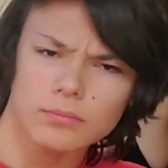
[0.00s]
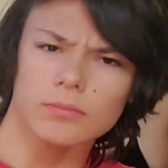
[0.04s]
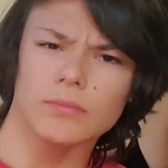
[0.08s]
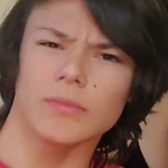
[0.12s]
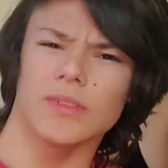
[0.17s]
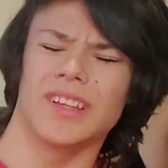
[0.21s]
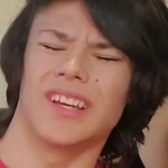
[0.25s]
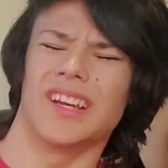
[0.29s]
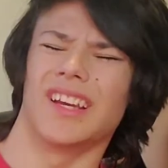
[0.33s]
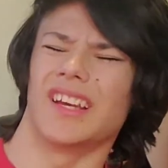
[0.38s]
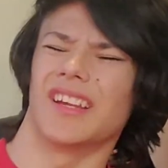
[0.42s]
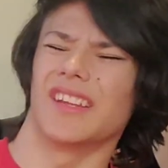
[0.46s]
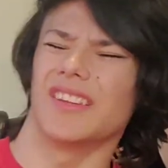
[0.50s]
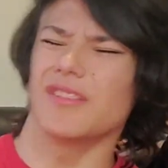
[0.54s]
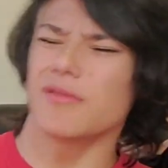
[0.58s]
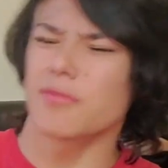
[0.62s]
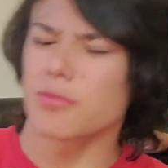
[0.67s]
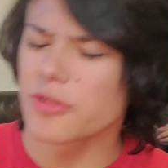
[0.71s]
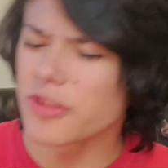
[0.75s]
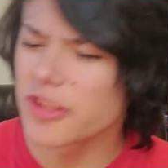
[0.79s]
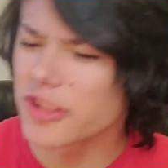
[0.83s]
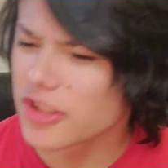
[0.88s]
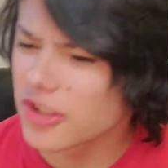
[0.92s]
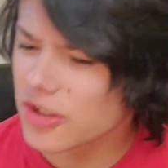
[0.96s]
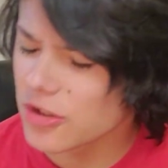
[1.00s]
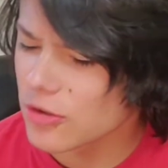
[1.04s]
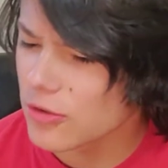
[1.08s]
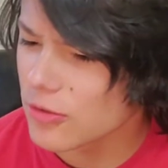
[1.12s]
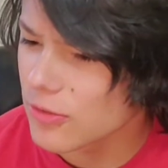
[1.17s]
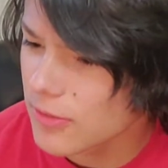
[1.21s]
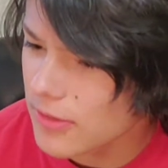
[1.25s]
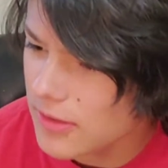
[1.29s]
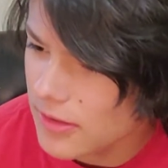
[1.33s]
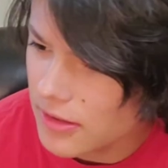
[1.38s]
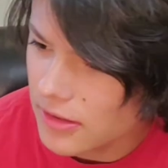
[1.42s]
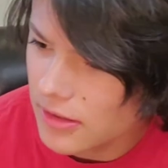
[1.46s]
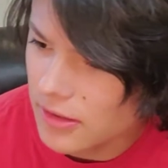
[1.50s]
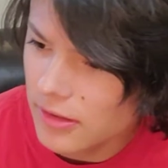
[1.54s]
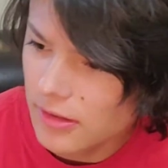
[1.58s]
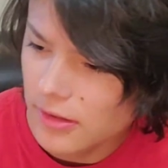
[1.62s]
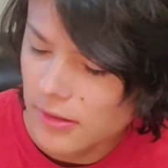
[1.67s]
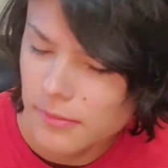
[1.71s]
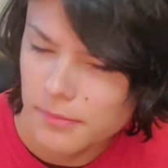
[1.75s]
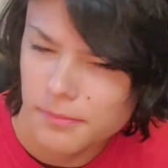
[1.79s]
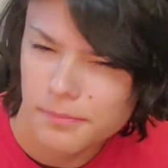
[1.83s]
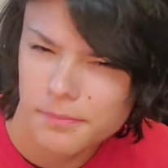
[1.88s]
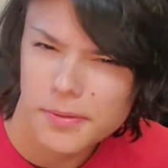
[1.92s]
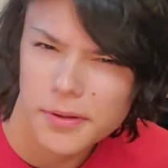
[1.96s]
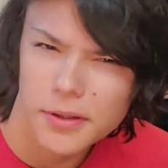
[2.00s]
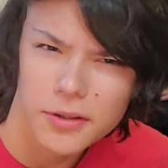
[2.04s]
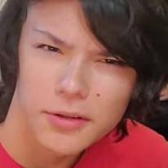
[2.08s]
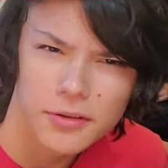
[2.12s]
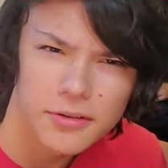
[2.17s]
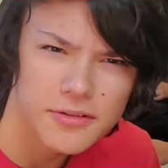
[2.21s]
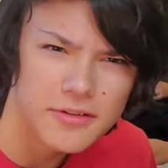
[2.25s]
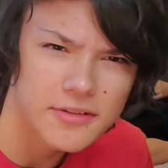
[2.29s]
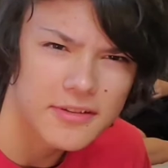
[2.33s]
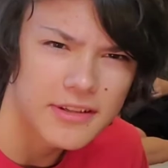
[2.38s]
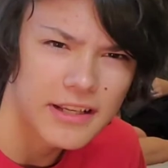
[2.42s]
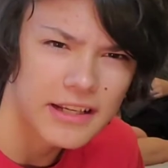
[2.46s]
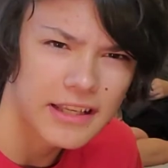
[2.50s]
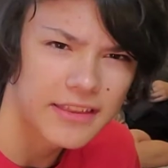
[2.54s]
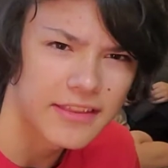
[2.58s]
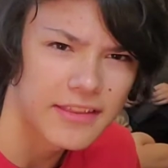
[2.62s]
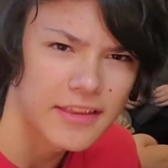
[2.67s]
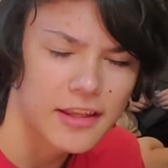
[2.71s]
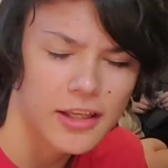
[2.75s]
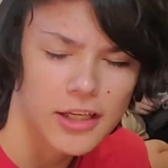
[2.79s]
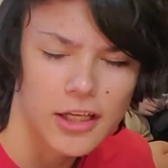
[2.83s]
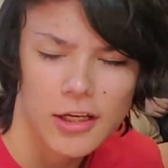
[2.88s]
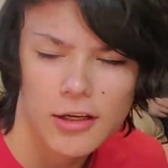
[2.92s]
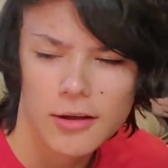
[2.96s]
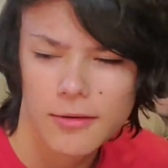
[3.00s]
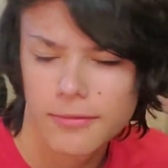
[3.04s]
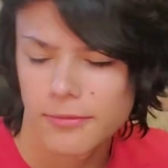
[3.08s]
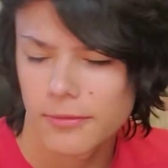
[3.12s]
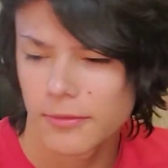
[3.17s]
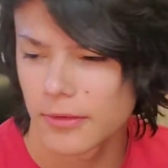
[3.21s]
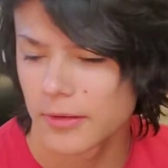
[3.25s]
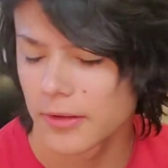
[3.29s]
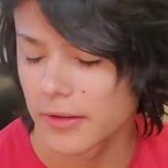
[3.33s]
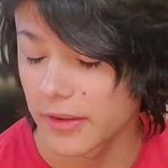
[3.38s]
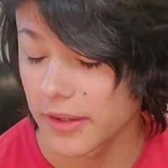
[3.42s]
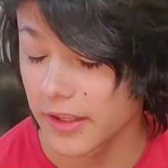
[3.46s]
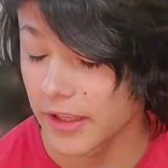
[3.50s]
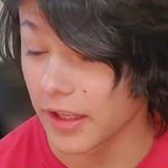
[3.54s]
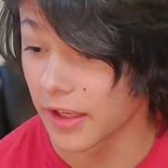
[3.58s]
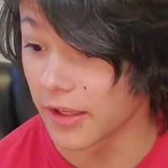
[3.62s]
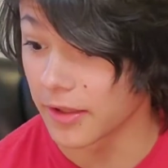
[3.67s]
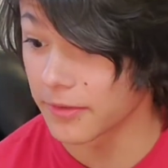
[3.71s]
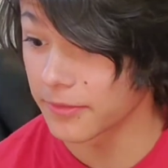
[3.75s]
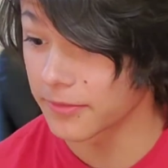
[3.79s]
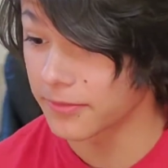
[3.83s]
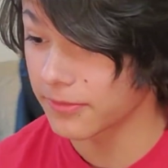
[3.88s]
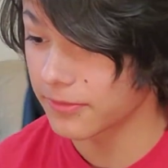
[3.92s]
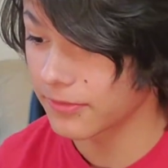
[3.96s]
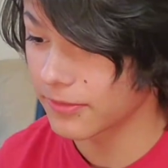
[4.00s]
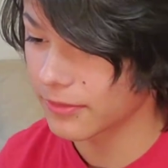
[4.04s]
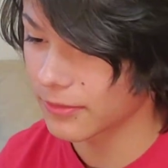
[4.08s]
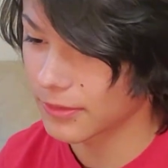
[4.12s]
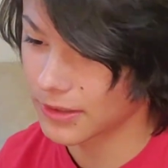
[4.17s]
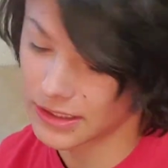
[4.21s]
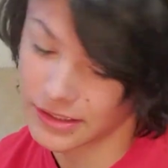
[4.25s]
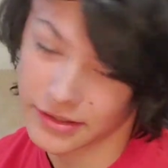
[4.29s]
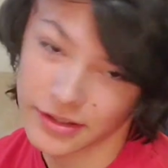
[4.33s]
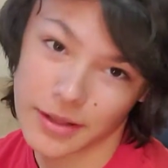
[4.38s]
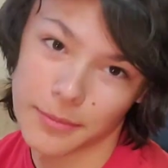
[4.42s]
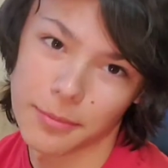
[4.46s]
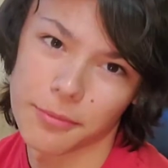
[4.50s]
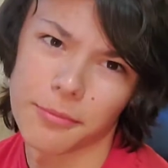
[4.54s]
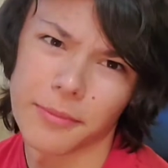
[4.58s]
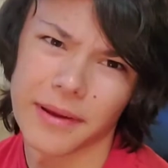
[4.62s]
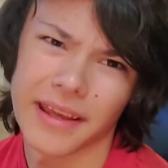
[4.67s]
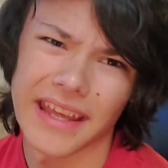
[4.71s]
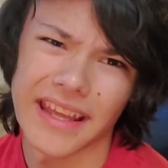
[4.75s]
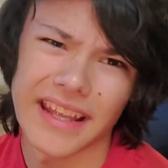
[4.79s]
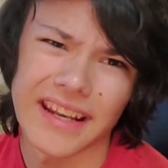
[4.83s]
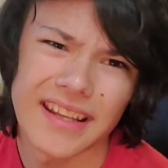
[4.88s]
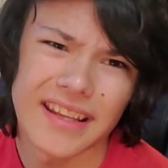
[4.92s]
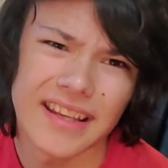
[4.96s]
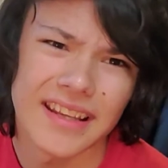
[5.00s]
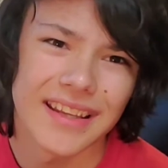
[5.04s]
those were the two pros that I could think of right off the top of my head.